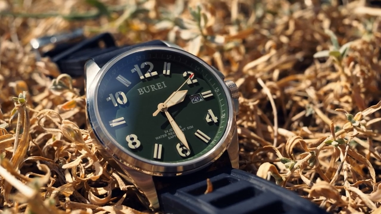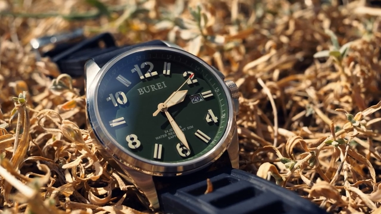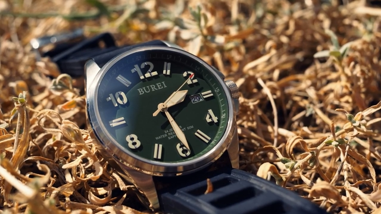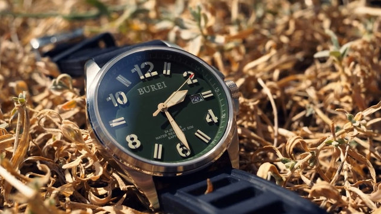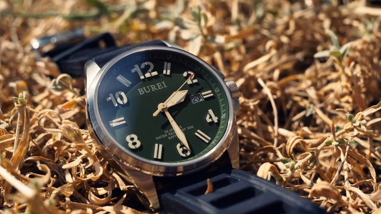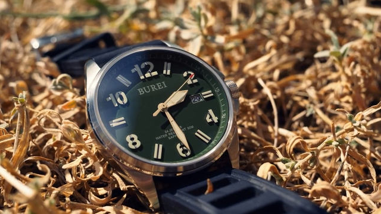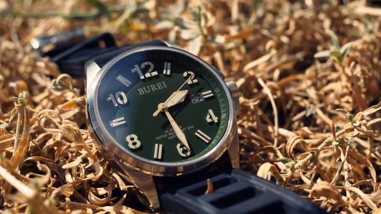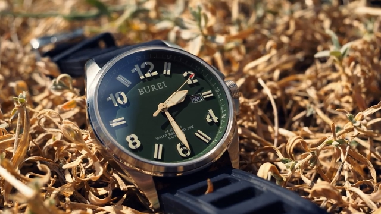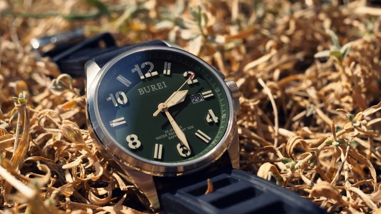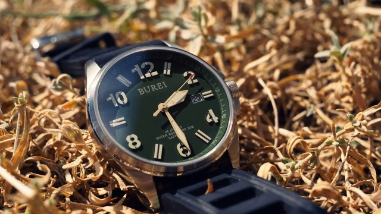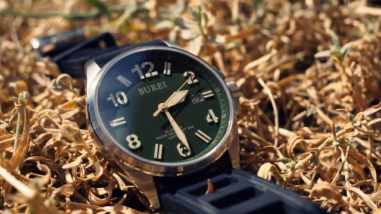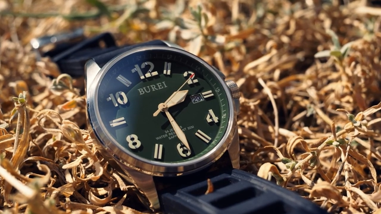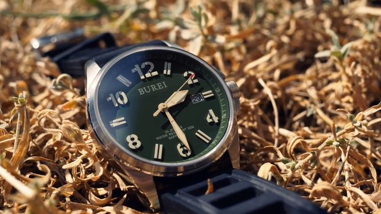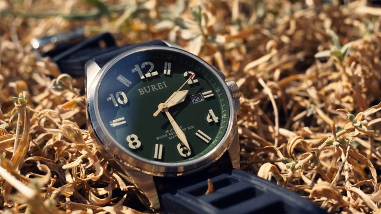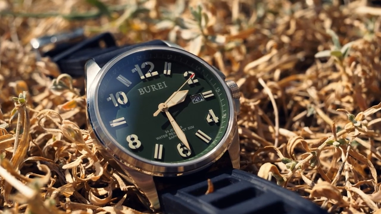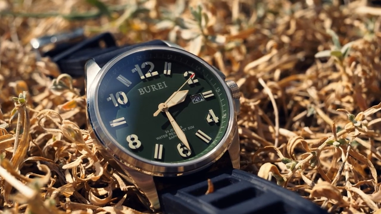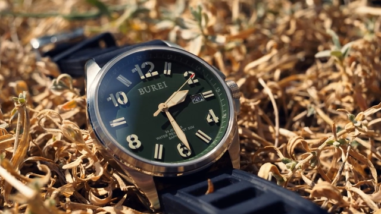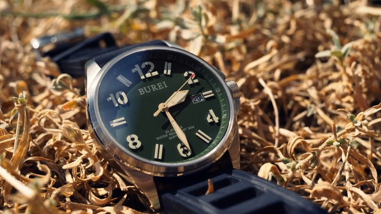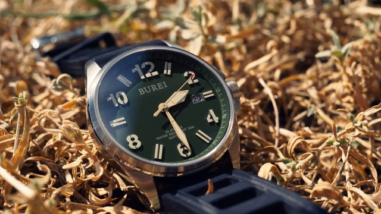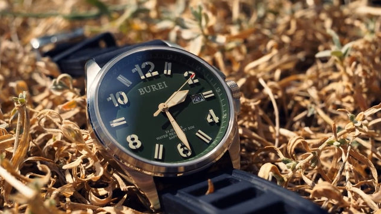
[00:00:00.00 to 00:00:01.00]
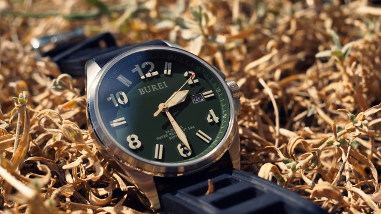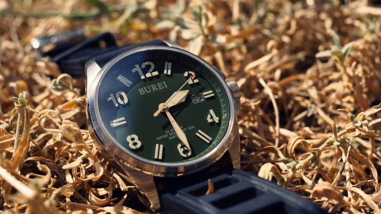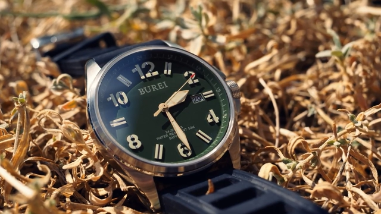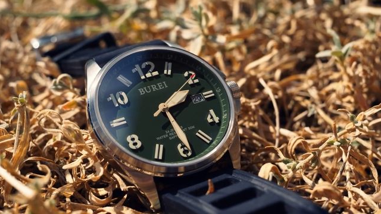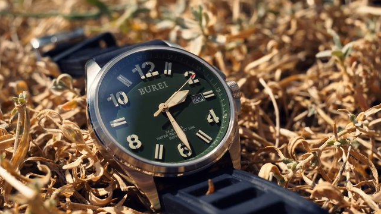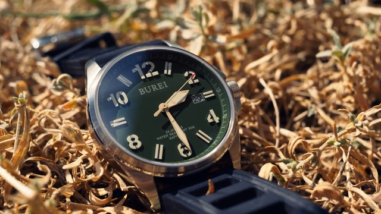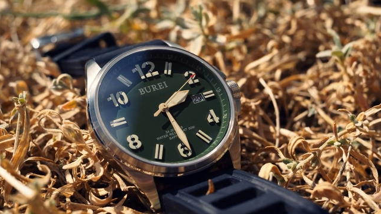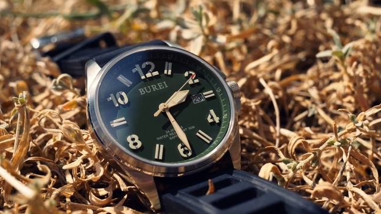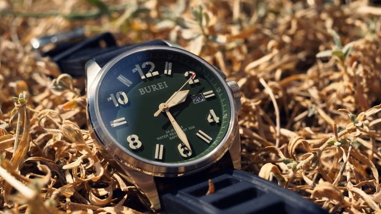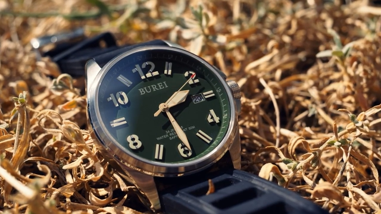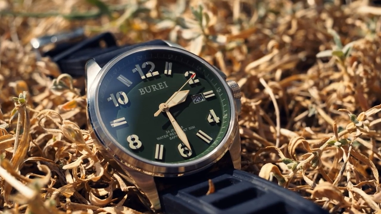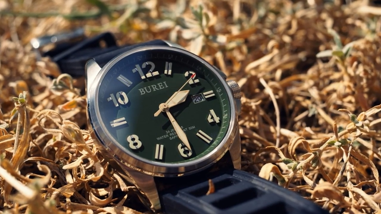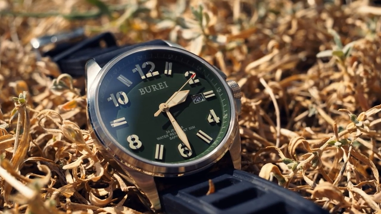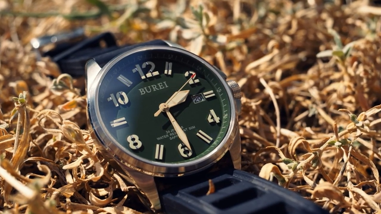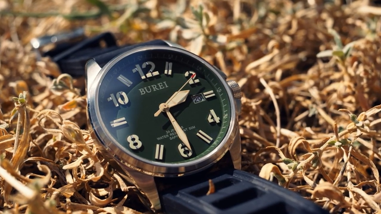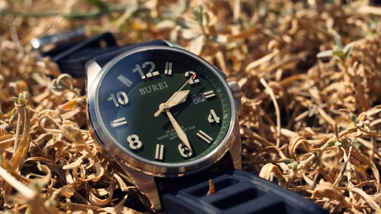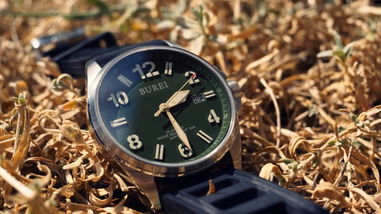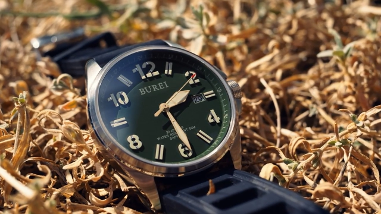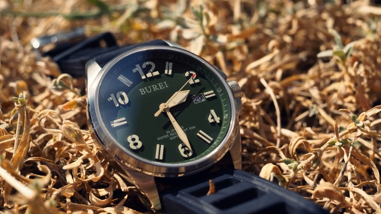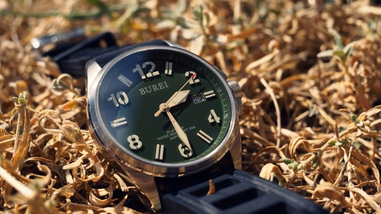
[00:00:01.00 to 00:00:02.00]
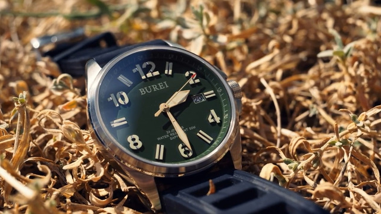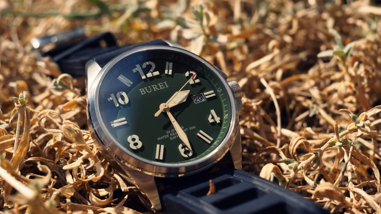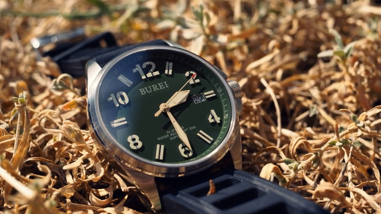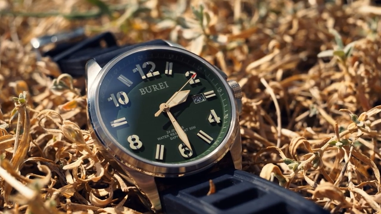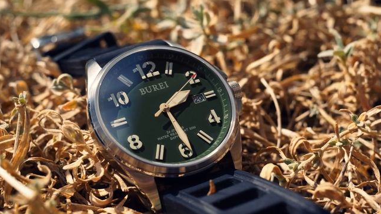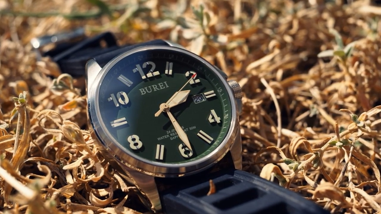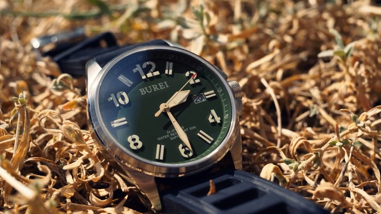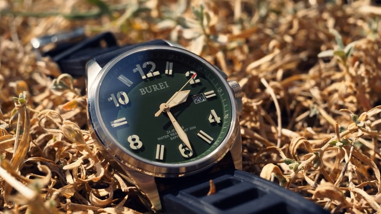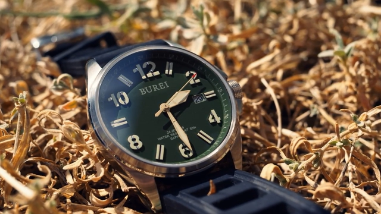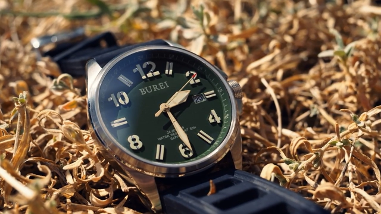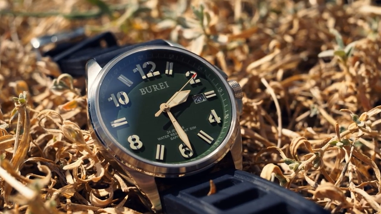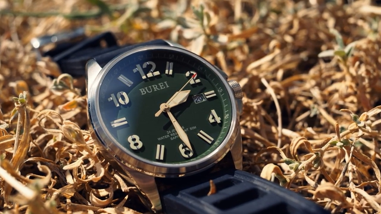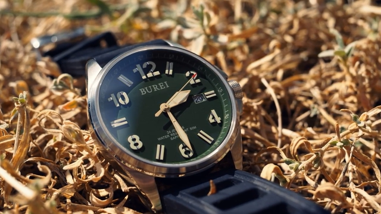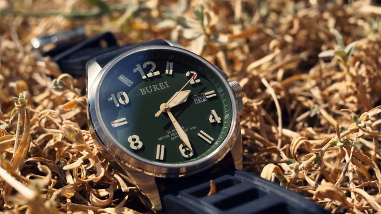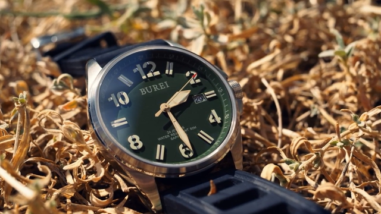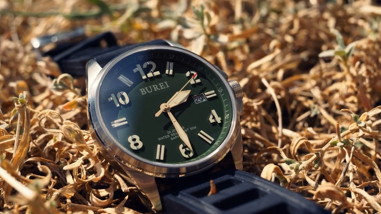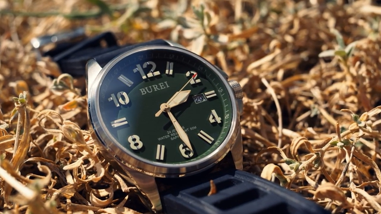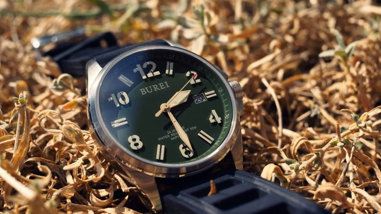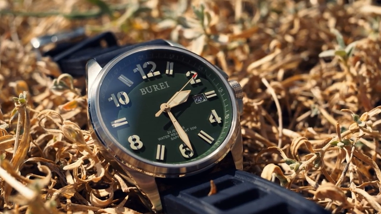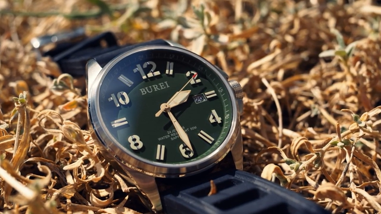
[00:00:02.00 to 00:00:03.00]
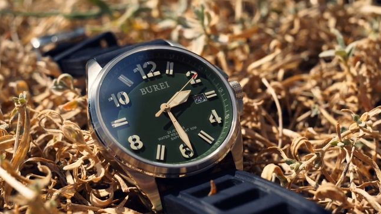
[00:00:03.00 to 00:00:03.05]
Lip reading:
Nobody's mouth can be seen.